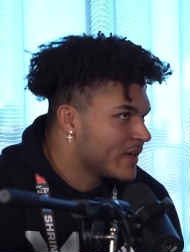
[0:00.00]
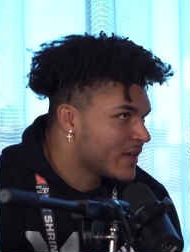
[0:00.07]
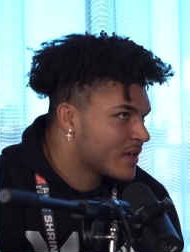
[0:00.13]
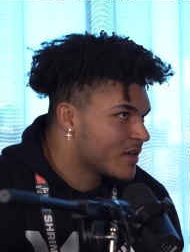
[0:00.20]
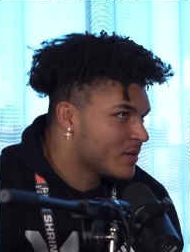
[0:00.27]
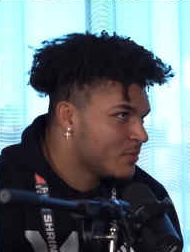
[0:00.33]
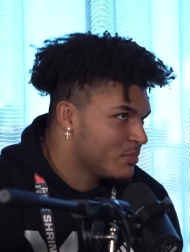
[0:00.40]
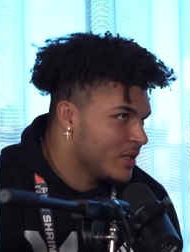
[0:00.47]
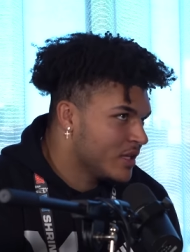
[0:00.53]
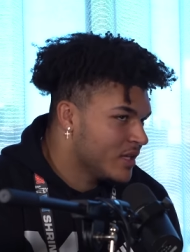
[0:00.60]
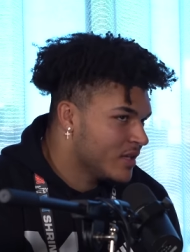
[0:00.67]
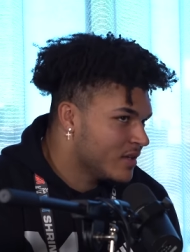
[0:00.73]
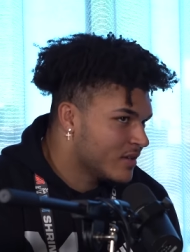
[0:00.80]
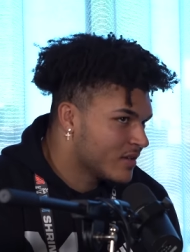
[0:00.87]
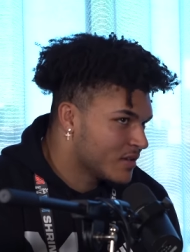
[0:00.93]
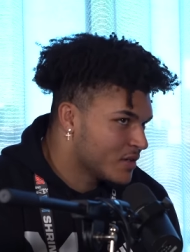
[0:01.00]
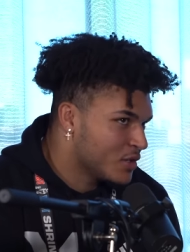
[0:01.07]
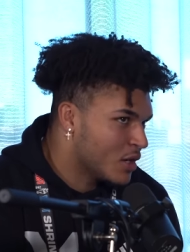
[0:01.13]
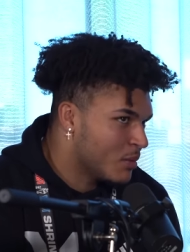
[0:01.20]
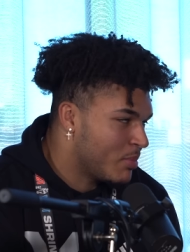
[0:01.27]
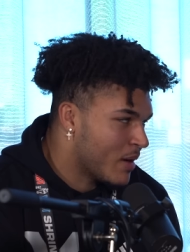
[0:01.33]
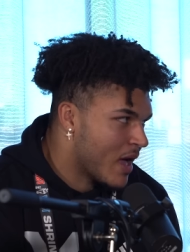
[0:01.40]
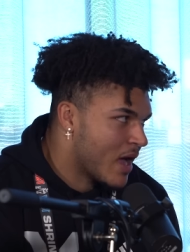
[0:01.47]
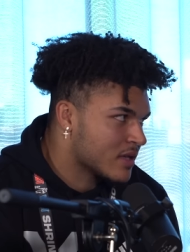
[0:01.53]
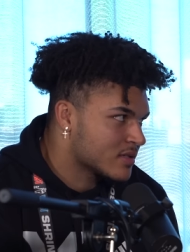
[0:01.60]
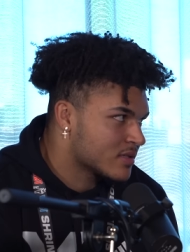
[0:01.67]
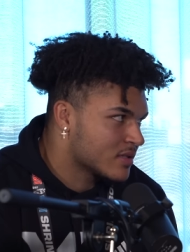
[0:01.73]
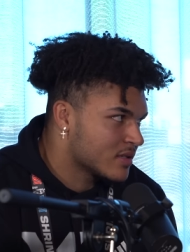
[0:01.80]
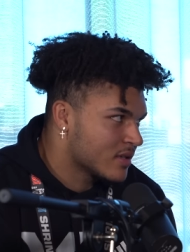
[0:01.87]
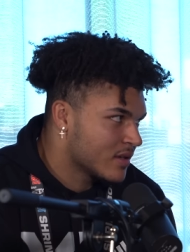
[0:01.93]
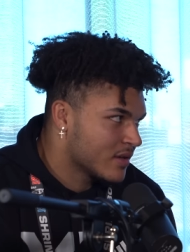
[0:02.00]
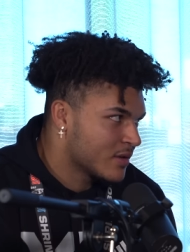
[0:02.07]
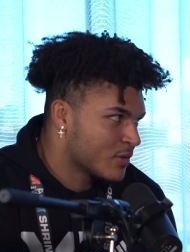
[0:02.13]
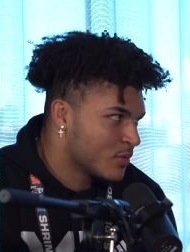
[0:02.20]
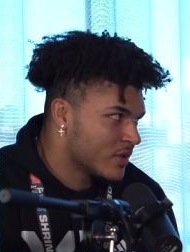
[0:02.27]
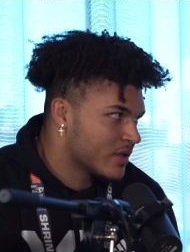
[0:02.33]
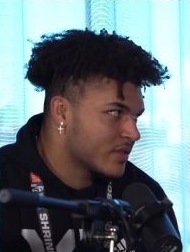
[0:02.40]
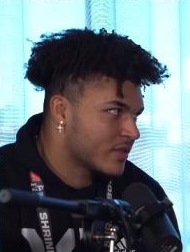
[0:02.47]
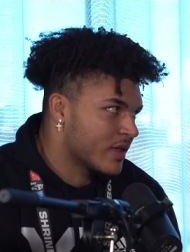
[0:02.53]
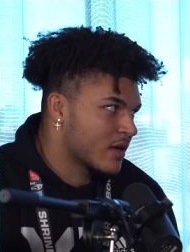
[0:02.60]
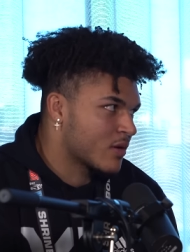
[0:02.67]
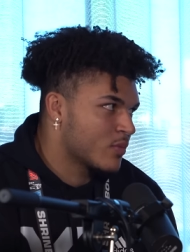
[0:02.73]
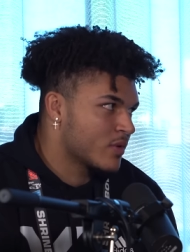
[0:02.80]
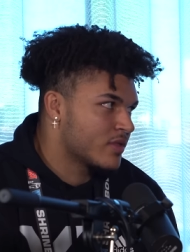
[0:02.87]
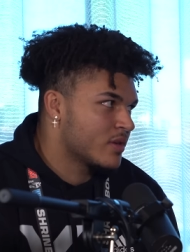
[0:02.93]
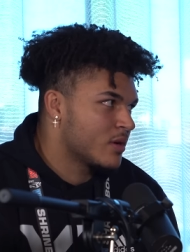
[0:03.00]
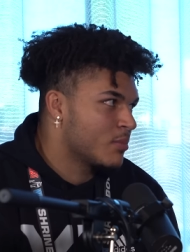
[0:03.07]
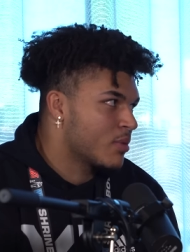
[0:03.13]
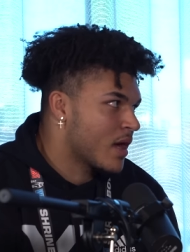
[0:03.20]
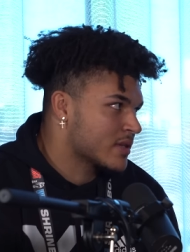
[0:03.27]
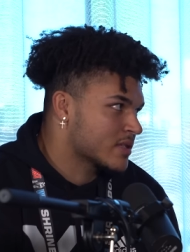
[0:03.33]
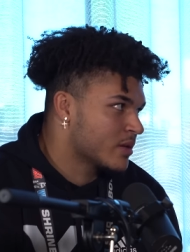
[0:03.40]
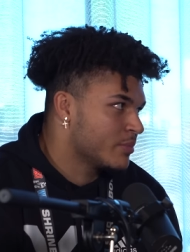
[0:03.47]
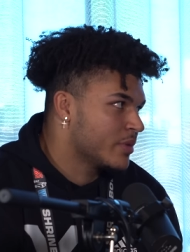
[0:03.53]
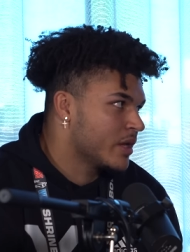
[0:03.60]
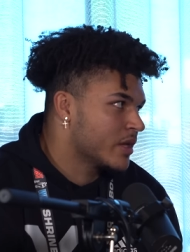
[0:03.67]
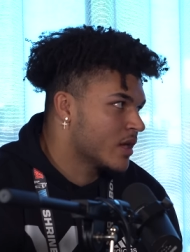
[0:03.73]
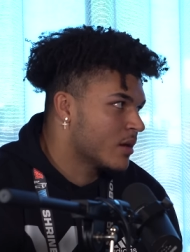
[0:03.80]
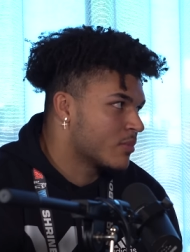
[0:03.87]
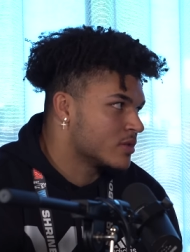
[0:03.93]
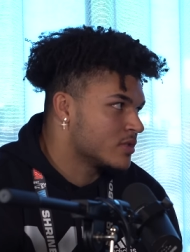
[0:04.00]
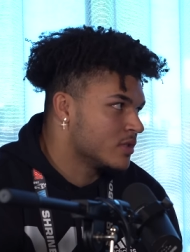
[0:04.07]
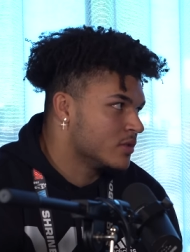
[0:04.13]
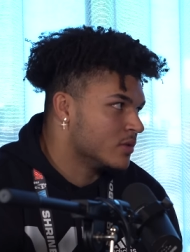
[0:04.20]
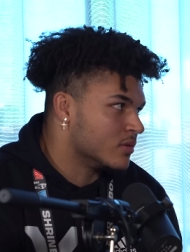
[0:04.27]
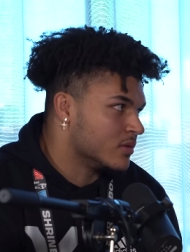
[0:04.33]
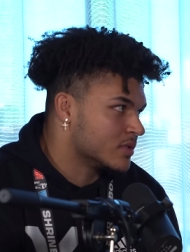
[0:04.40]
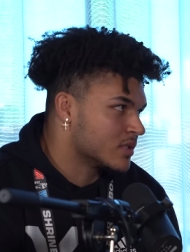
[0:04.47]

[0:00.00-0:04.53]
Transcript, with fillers: it could be you know pass with like with Nebraska being number two.